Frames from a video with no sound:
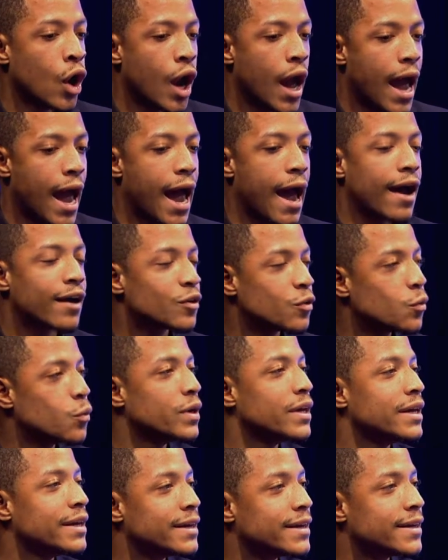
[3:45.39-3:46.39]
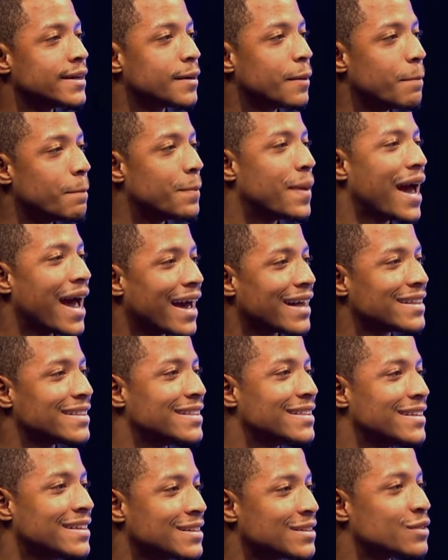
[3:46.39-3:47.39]
How do we combat
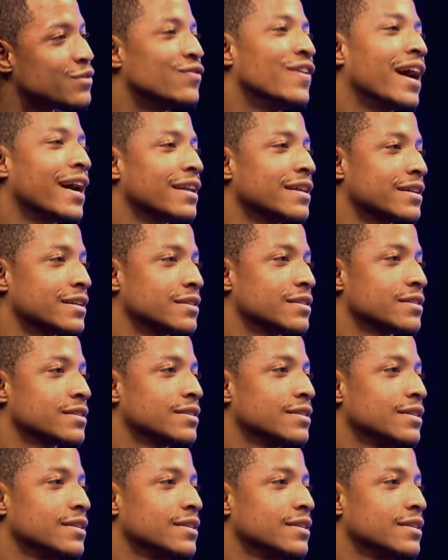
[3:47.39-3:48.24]
this violence?